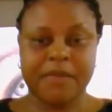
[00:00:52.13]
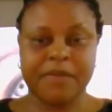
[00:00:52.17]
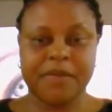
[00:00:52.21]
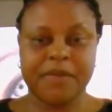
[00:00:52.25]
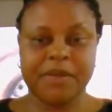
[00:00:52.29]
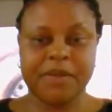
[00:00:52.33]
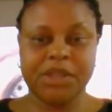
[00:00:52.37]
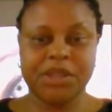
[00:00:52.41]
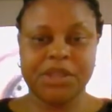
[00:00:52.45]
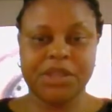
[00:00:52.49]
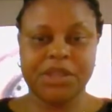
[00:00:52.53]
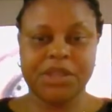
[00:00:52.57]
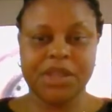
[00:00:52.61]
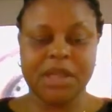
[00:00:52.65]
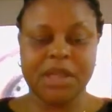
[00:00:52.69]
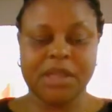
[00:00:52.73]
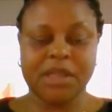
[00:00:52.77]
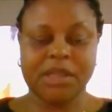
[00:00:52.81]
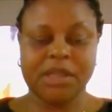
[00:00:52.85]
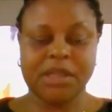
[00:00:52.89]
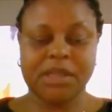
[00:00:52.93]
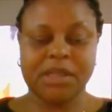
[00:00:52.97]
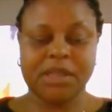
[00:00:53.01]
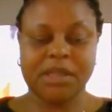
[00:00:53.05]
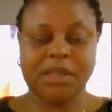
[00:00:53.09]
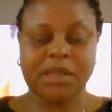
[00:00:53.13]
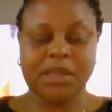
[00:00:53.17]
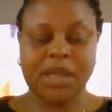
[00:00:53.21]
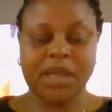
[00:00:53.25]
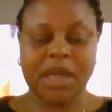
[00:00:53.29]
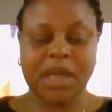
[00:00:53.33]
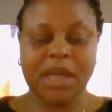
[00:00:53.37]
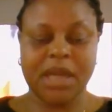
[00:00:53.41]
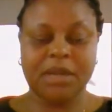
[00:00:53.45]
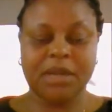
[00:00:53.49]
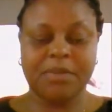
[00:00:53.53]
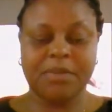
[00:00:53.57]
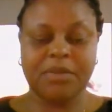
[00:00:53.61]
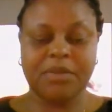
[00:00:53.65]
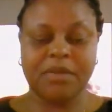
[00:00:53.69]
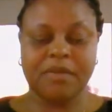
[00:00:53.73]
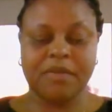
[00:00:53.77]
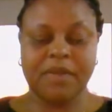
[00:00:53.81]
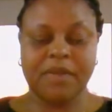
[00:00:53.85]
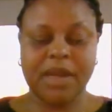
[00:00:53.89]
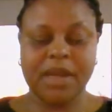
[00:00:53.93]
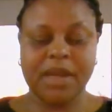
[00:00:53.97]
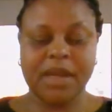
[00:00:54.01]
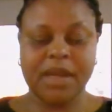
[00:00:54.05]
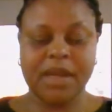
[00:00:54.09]
Physicians are the
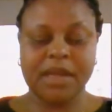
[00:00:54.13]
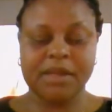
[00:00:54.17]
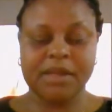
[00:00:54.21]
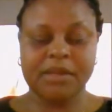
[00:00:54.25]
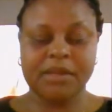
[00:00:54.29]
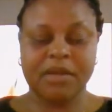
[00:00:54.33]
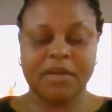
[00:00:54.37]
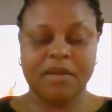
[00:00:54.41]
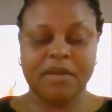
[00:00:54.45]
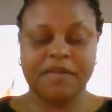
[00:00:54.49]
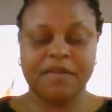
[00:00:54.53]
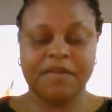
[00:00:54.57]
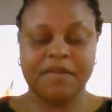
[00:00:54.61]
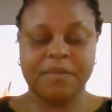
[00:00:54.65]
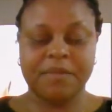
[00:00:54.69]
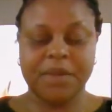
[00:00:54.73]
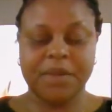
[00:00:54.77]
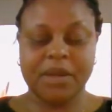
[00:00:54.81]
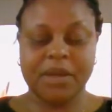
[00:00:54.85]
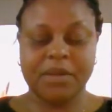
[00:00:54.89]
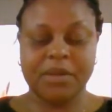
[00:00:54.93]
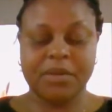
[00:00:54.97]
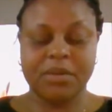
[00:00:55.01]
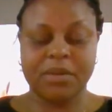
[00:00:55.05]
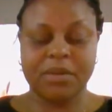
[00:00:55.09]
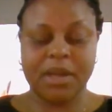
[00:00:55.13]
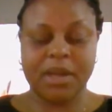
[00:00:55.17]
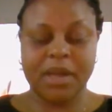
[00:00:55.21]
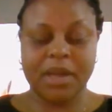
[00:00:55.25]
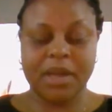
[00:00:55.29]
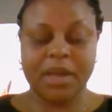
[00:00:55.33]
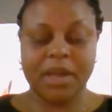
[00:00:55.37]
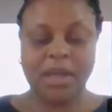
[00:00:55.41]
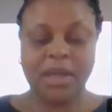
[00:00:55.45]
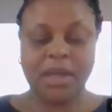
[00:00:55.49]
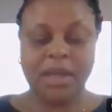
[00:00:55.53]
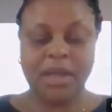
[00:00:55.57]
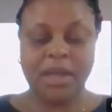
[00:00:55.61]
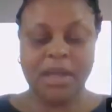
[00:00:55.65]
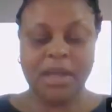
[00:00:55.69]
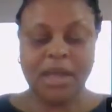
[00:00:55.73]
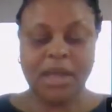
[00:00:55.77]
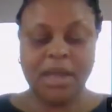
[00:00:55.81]
providers of medical care.